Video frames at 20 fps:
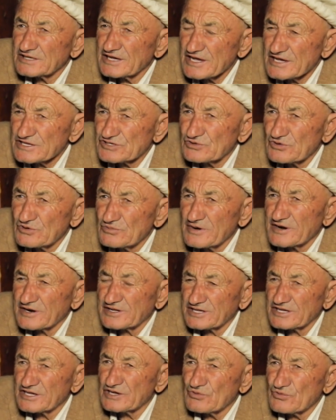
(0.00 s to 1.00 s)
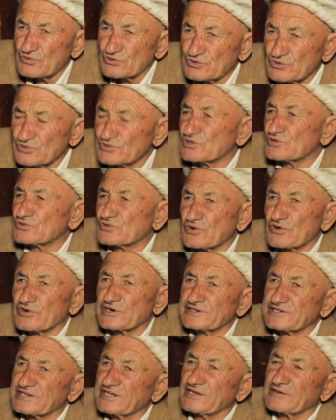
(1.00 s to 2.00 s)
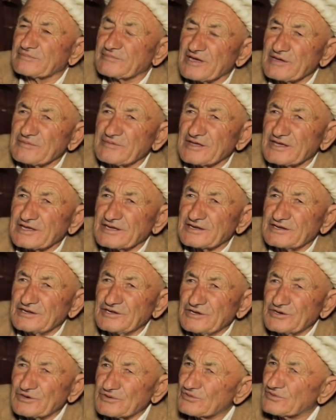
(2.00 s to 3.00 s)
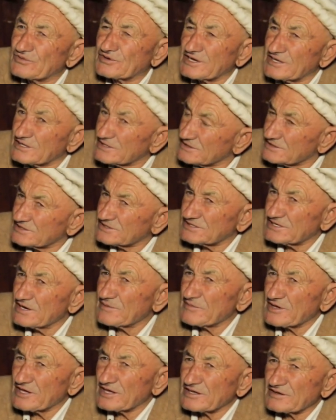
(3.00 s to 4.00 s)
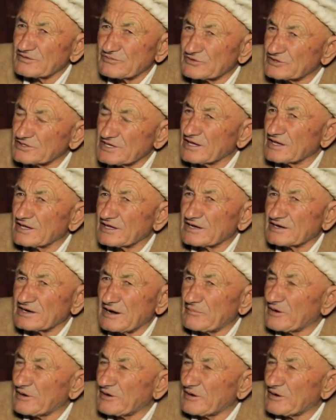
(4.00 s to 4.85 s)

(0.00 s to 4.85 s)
If you have a disease of the intestines or stomach, this butter will help